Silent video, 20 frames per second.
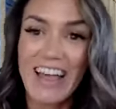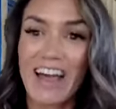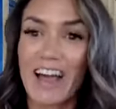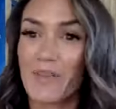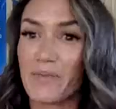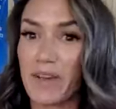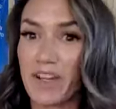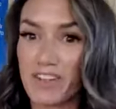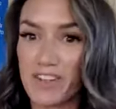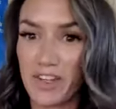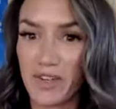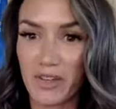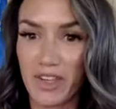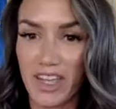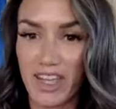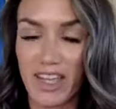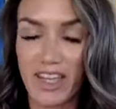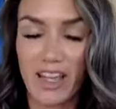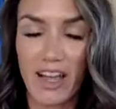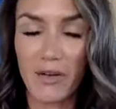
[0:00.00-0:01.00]
I'm not
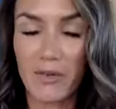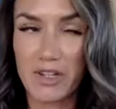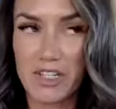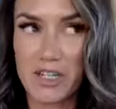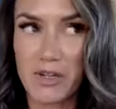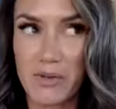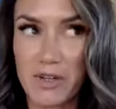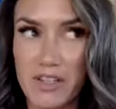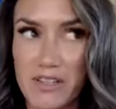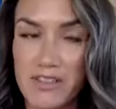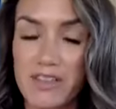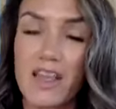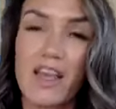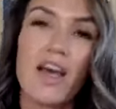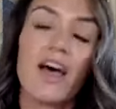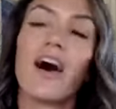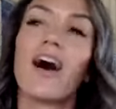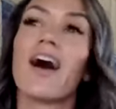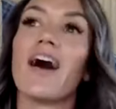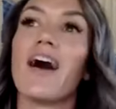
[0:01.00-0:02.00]
joking. I wish I was.
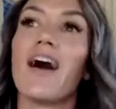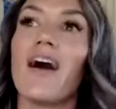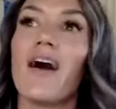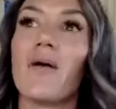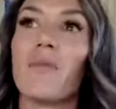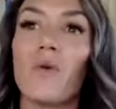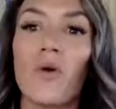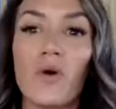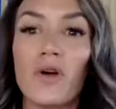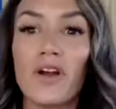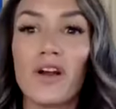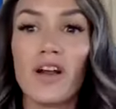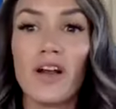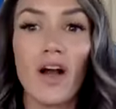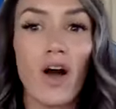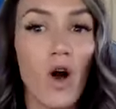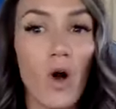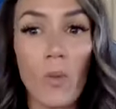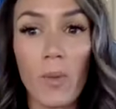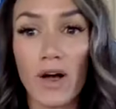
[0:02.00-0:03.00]
Or
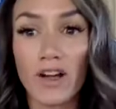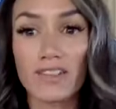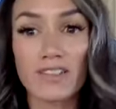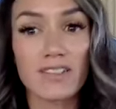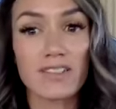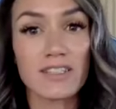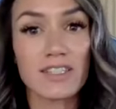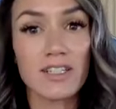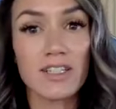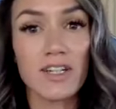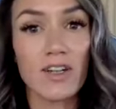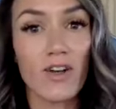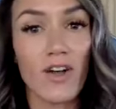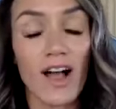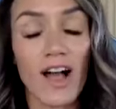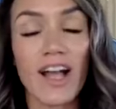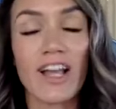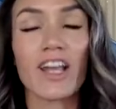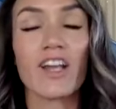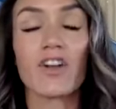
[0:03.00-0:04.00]
a whole box of cereal.
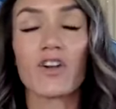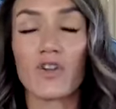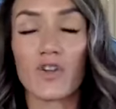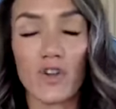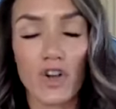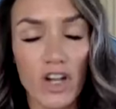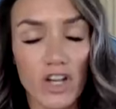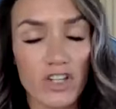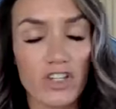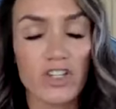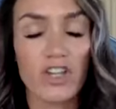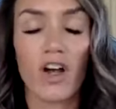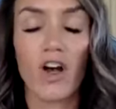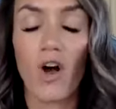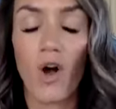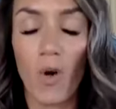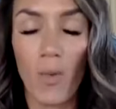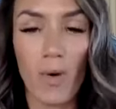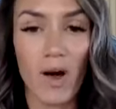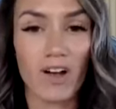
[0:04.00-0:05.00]
I can crush a
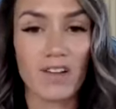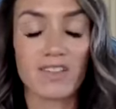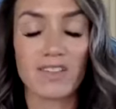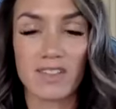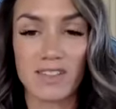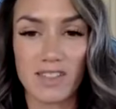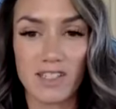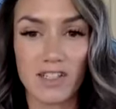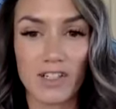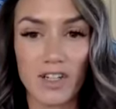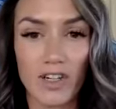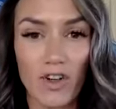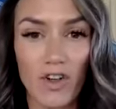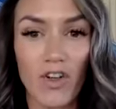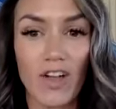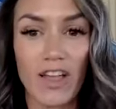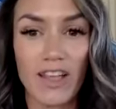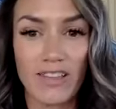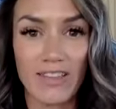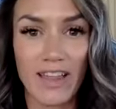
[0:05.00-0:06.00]
whole box of
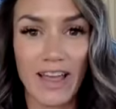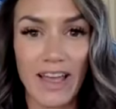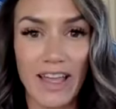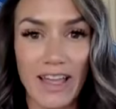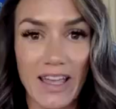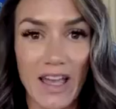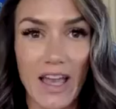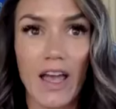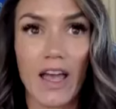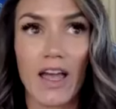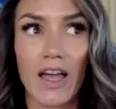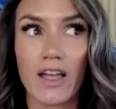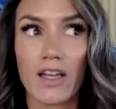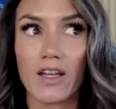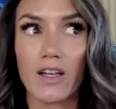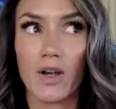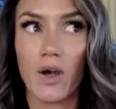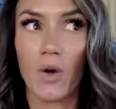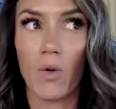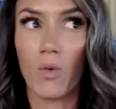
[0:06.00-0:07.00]
cereal in like
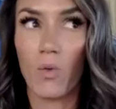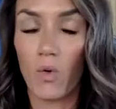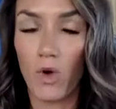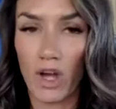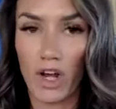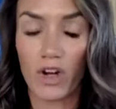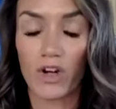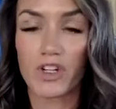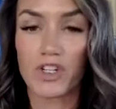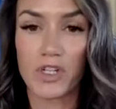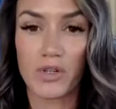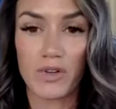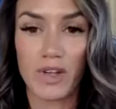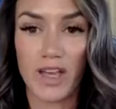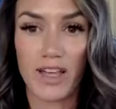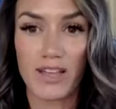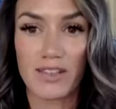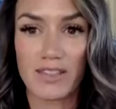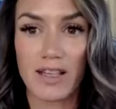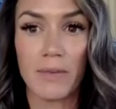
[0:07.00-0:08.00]
1 or 2
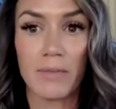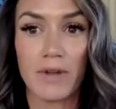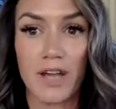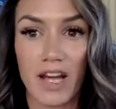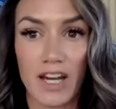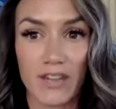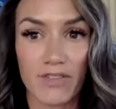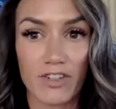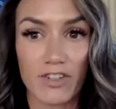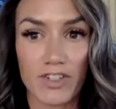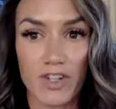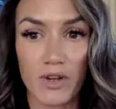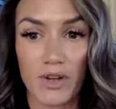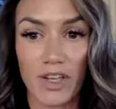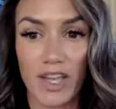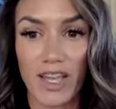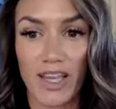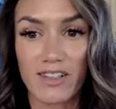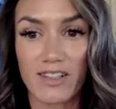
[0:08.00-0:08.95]
days. I'm not even joking.